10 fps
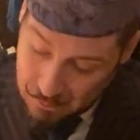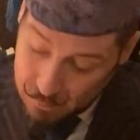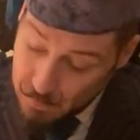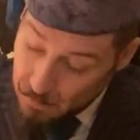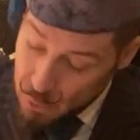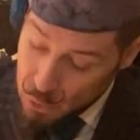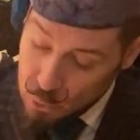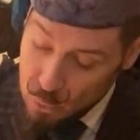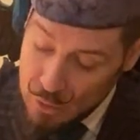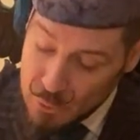
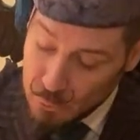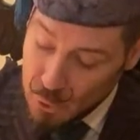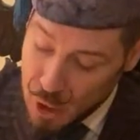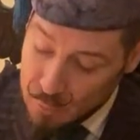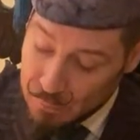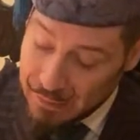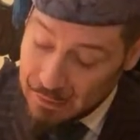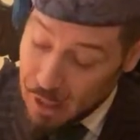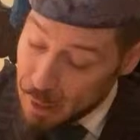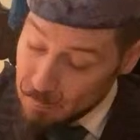Poirot went on
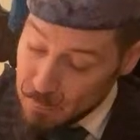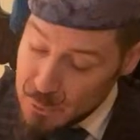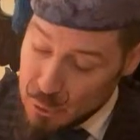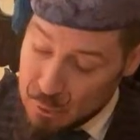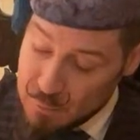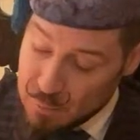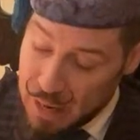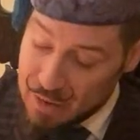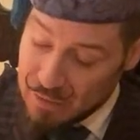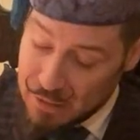calmly, unperturbed
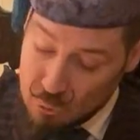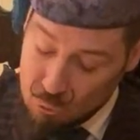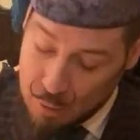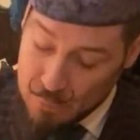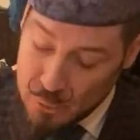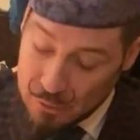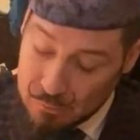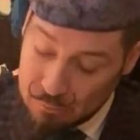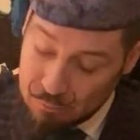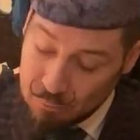by the interruption.
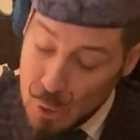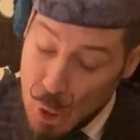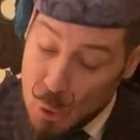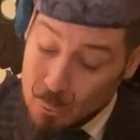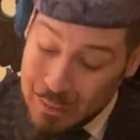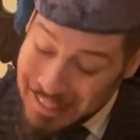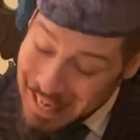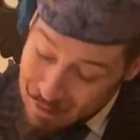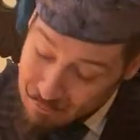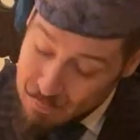We
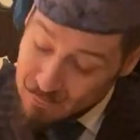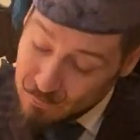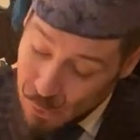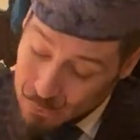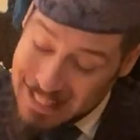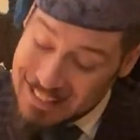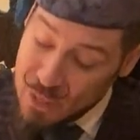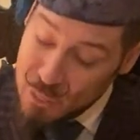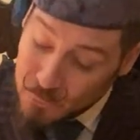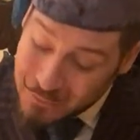have before us
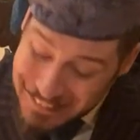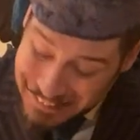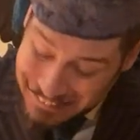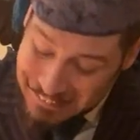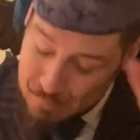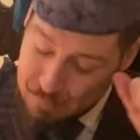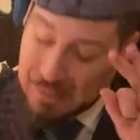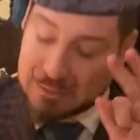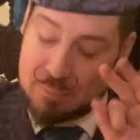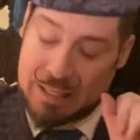three
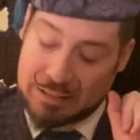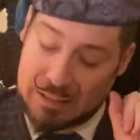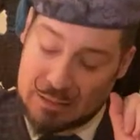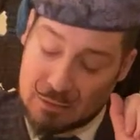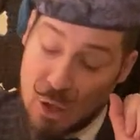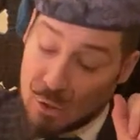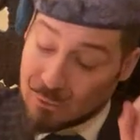possibilities.